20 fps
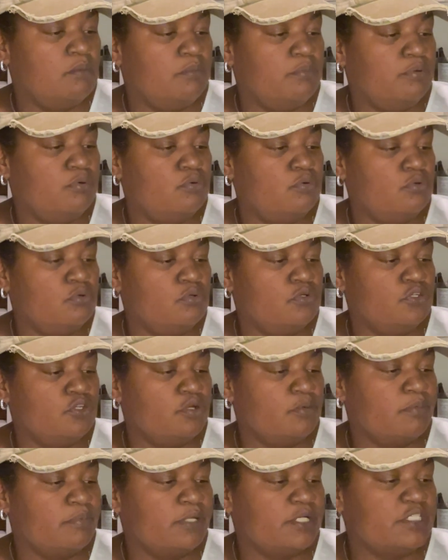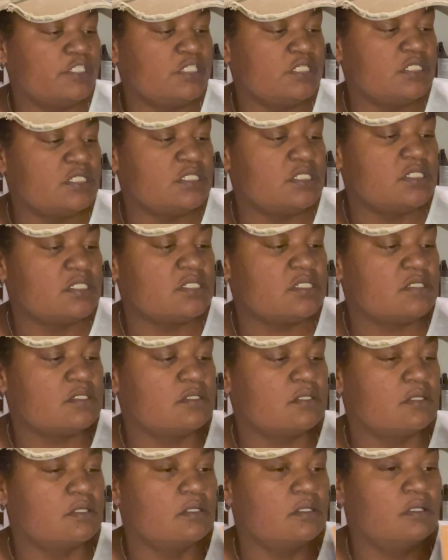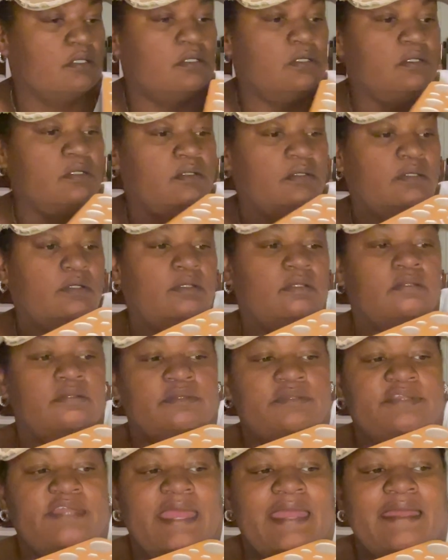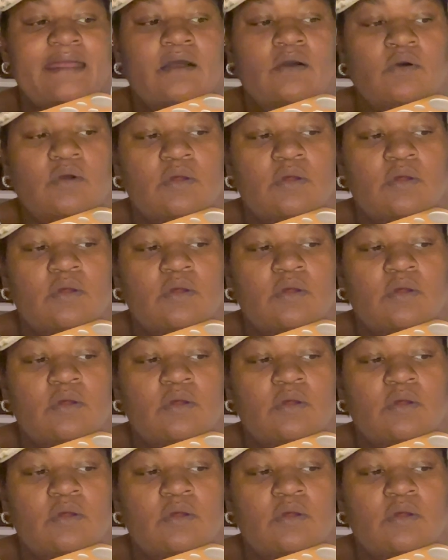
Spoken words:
pull your brushes down.